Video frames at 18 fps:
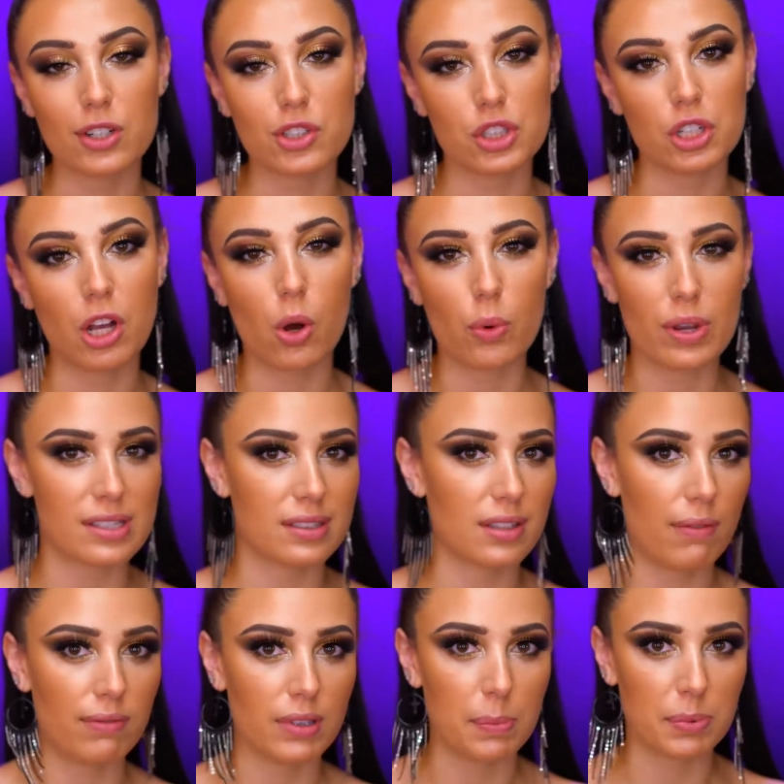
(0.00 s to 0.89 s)
She always
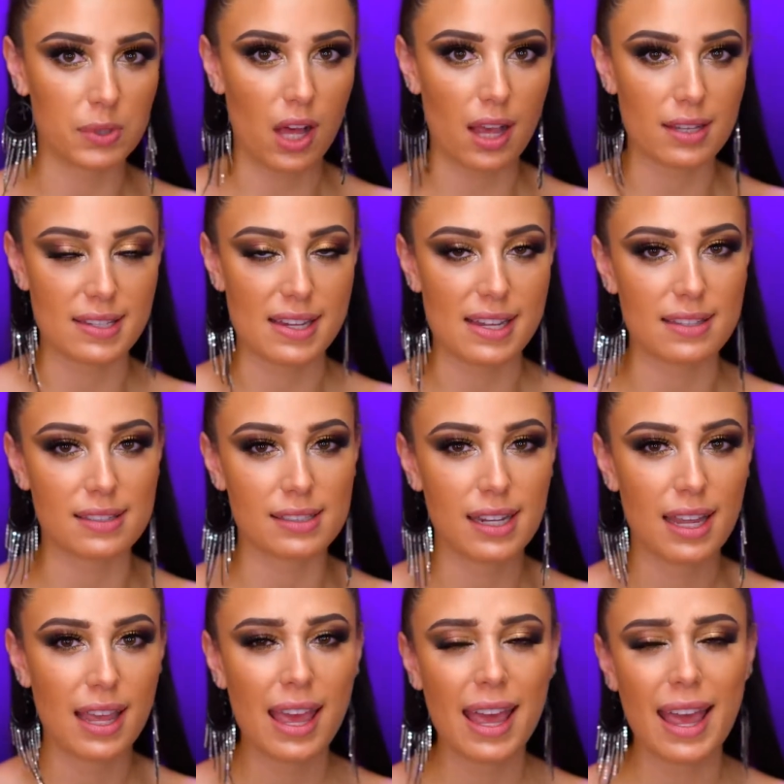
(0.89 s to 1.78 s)
loved lip glosses,
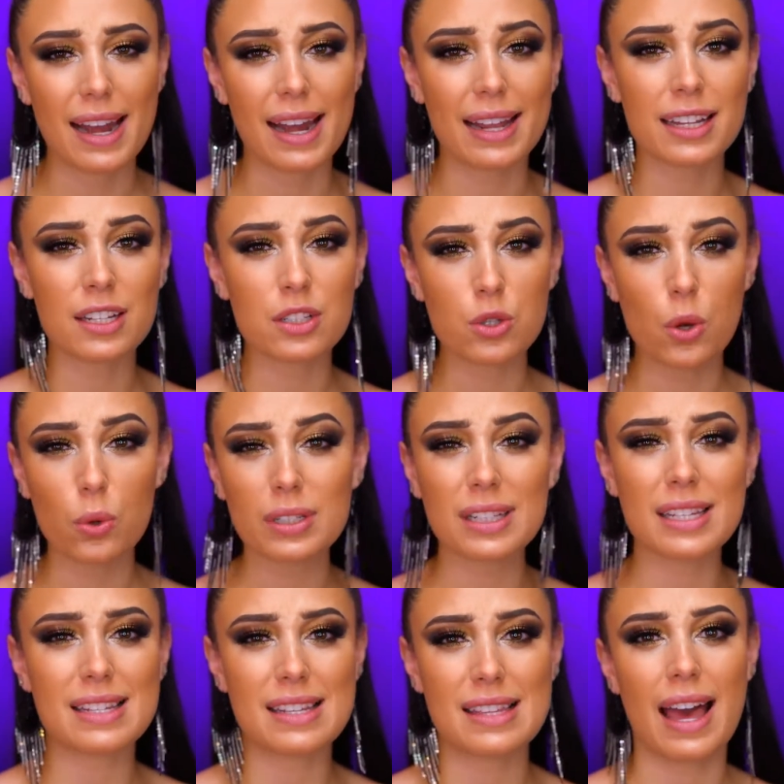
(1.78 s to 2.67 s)
and I can
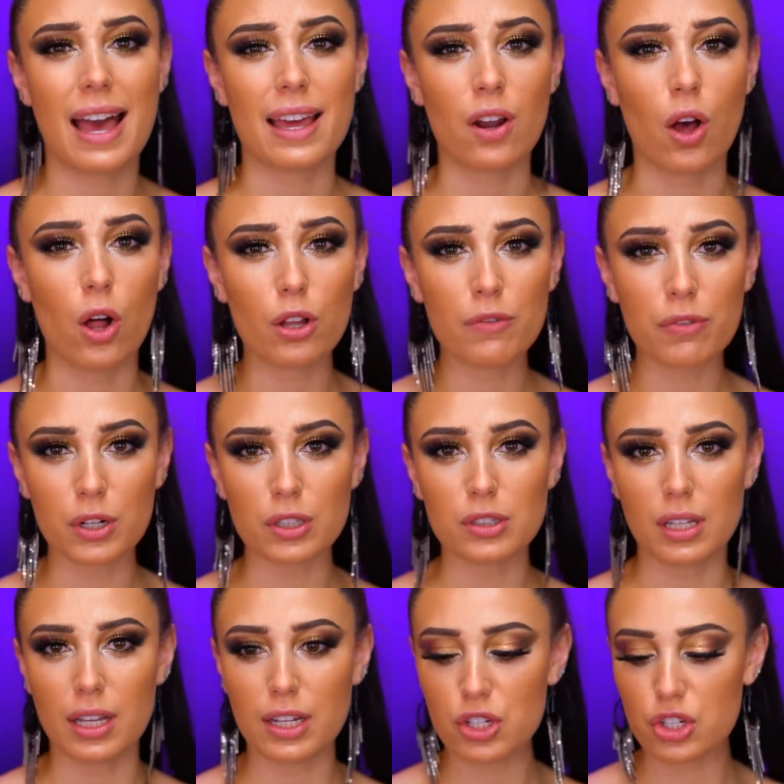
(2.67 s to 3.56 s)
totally see that in all of her
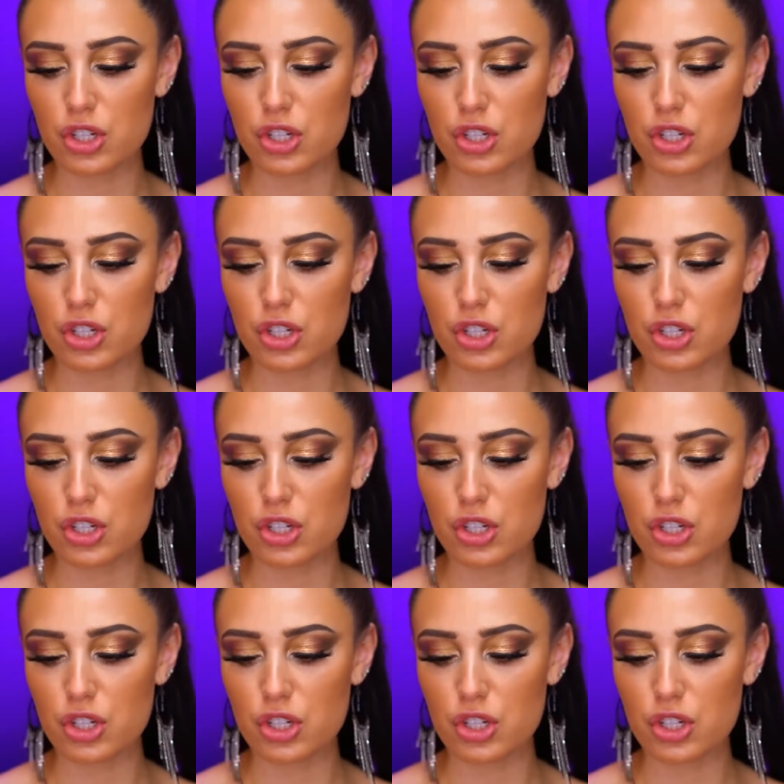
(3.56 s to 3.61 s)
looks.